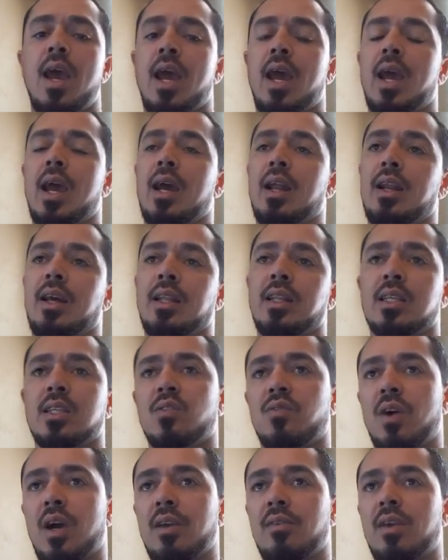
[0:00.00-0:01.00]
And in
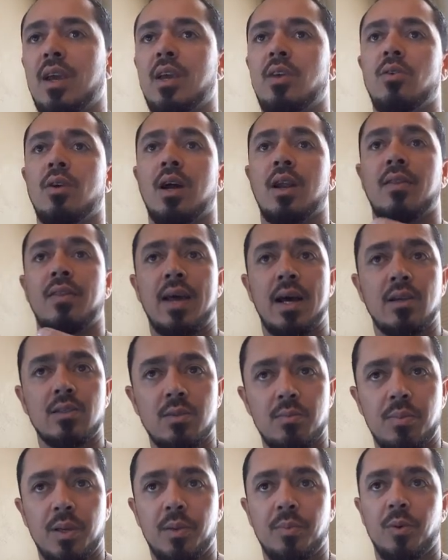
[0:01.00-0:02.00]
this five K, you got one
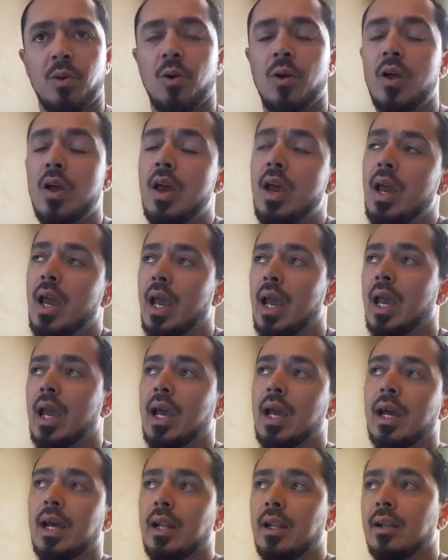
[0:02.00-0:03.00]
thousand people,
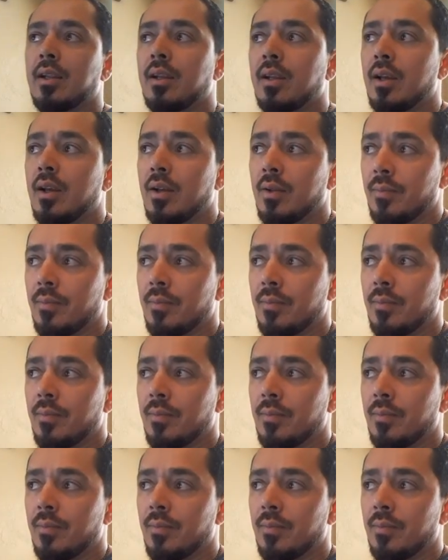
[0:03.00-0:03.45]
and